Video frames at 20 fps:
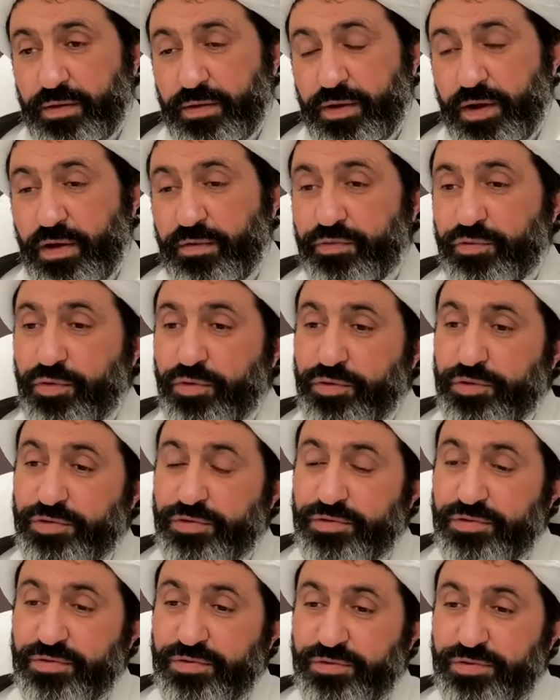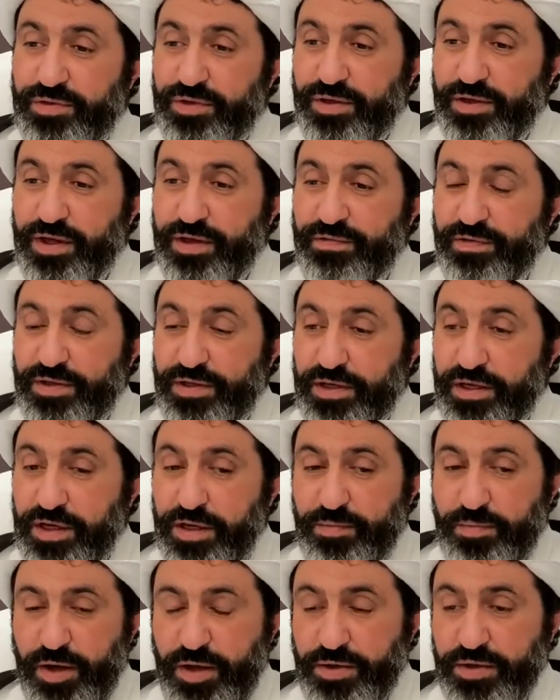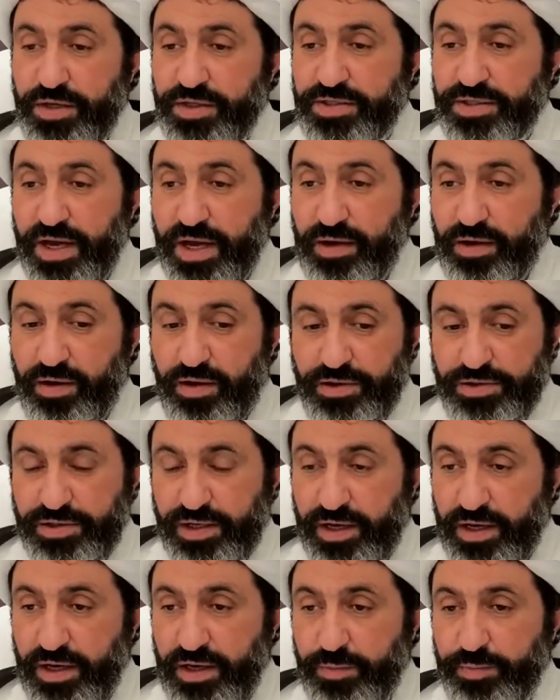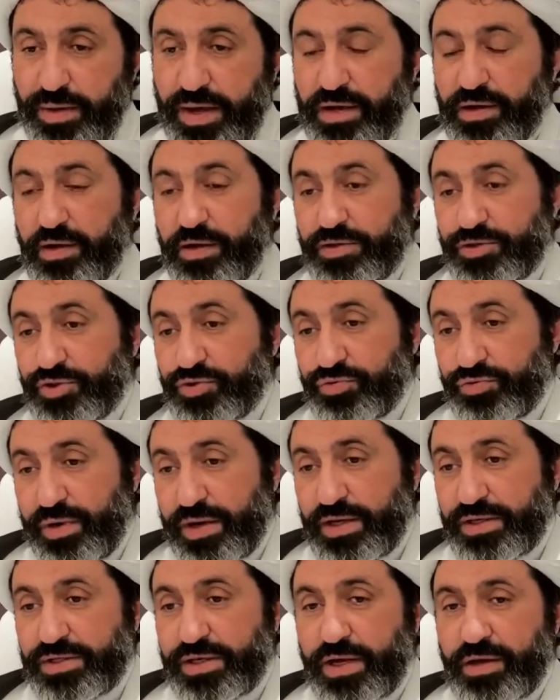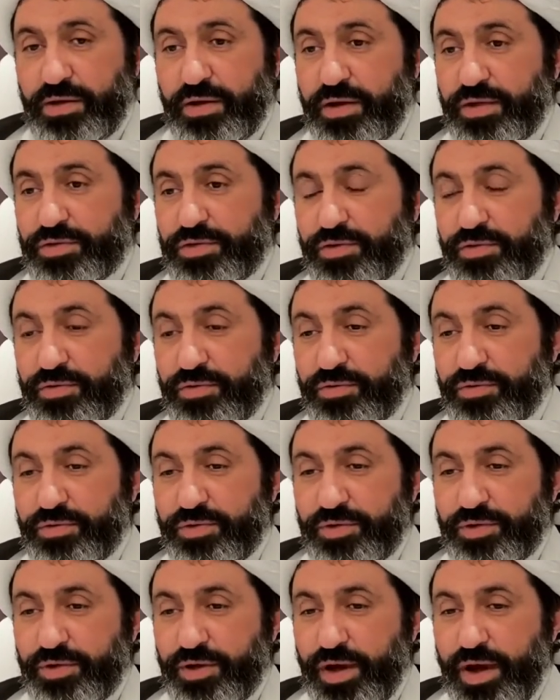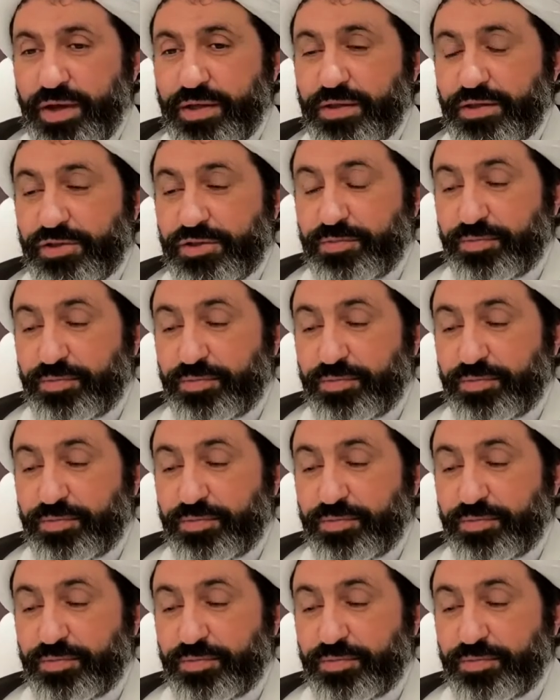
Of course, even iman needs Allah's help, Allah's grace, Allah's, you know, guidance.